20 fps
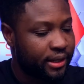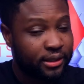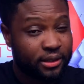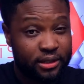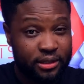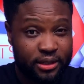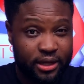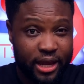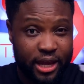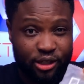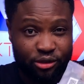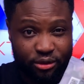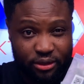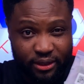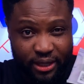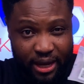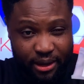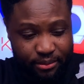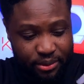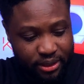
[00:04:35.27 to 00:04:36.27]
It's the extra
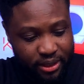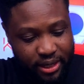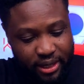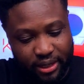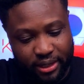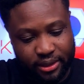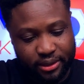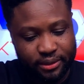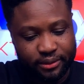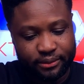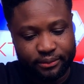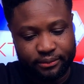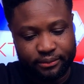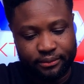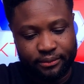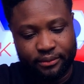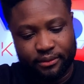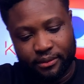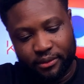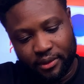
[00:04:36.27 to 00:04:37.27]
thumbstick.
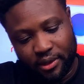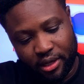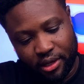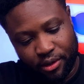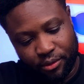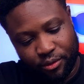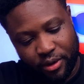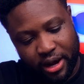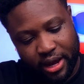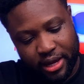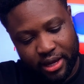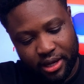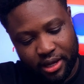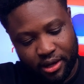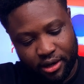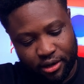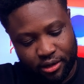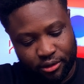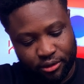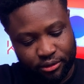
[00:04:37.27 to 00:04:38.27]
They're right
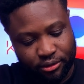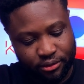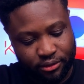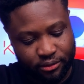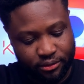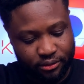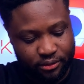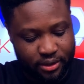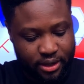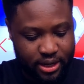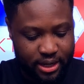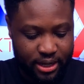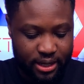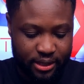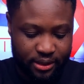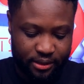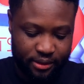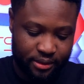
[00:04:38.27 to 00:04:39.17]
here, right?